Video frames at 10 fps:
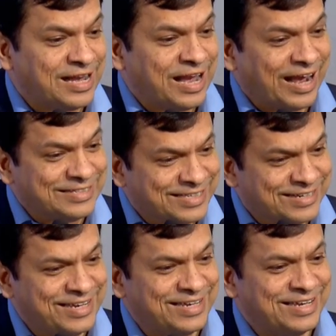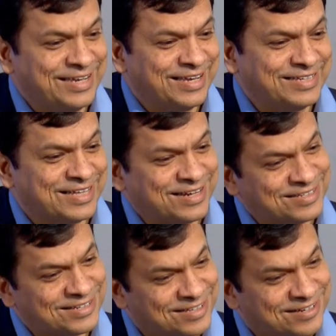And three is there is
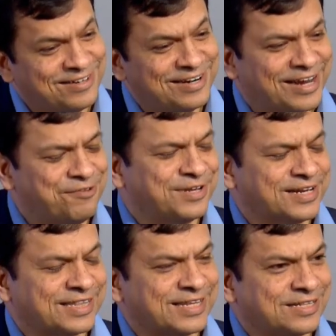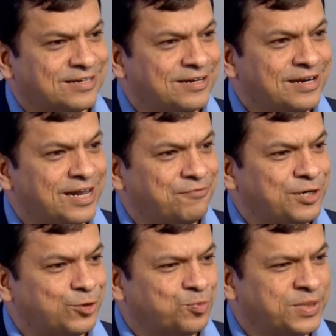a third level. And that third level
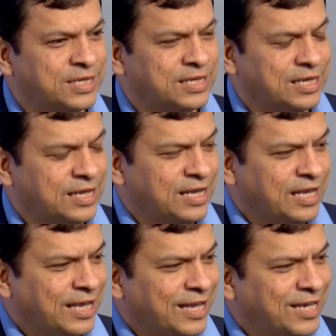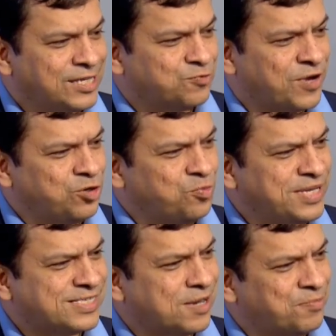to me is when you
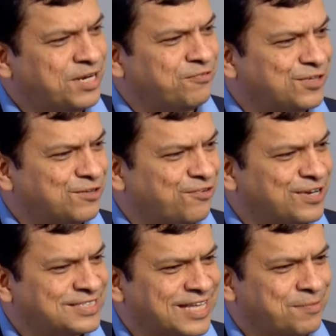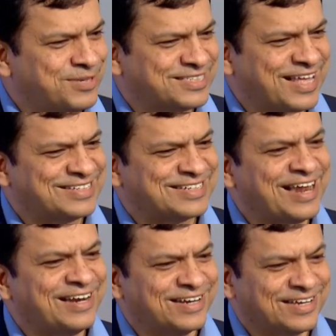meet somebody for the first time, it's
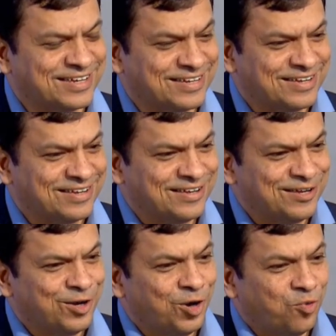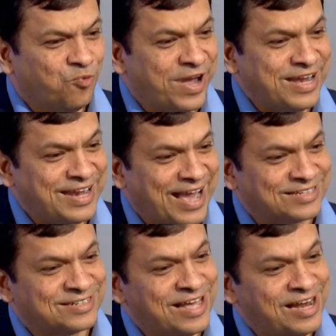nationality. When
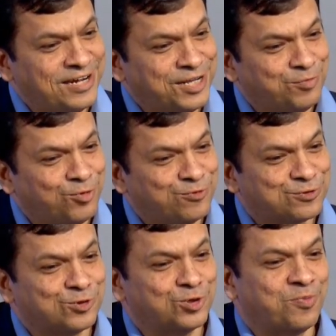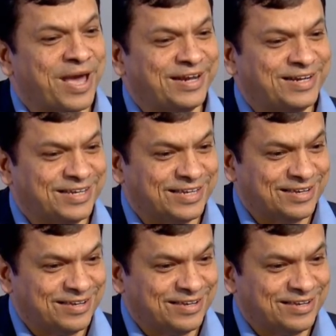nationality moves to humanity,